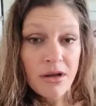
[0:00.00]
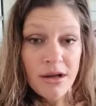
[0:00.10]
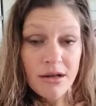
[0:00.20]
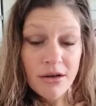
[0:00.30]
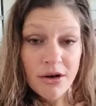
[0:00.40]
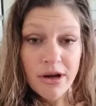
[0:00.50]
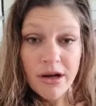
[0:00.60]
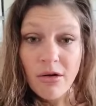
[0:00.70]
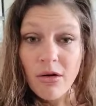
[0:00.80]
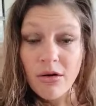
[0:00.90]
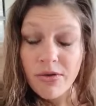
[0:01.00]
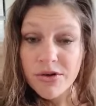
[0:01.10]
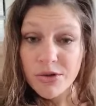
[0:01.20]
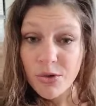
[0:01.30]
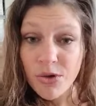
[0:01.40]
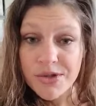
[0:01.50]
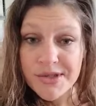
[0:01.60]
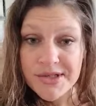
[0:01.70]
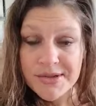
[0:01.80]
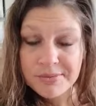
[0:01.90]
e-learning or virtual
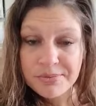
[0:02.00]
courses.